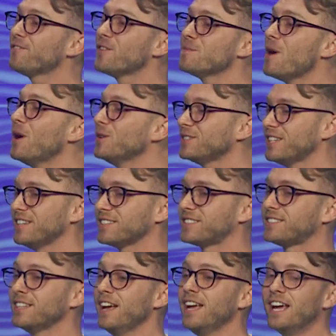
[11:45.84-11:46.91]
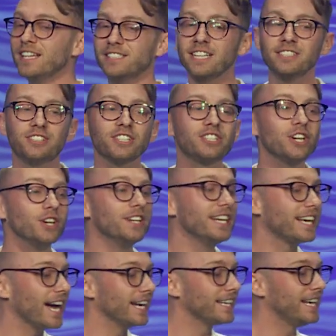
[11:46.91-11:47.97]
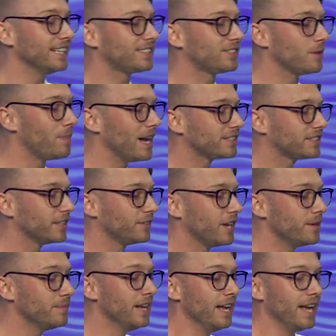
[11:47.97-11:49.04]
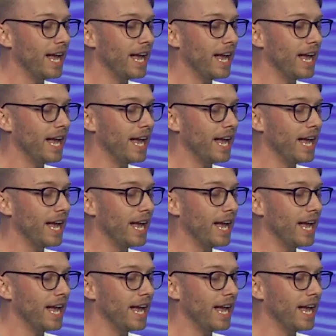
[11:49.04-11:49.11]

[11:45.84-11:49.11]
for Moses. His insecurity kind of gets the best of him,